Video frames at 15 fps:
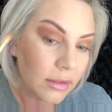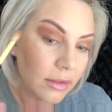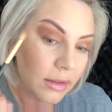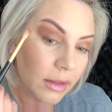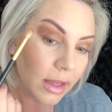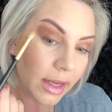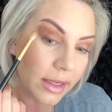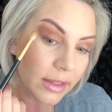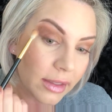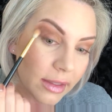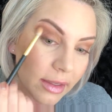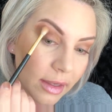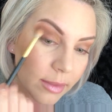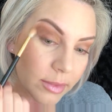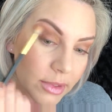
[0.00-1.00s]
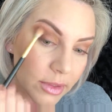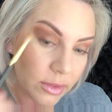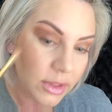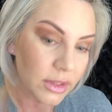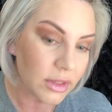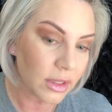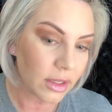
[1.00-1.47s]
Lighten it up so
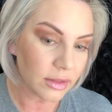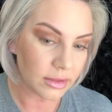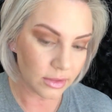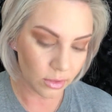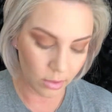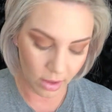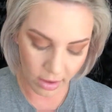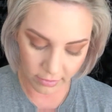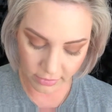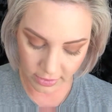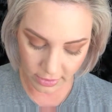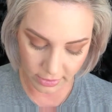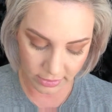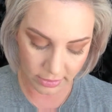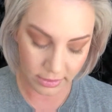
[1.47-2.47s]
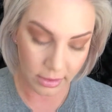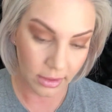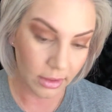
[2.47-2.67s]
it's not so obvious.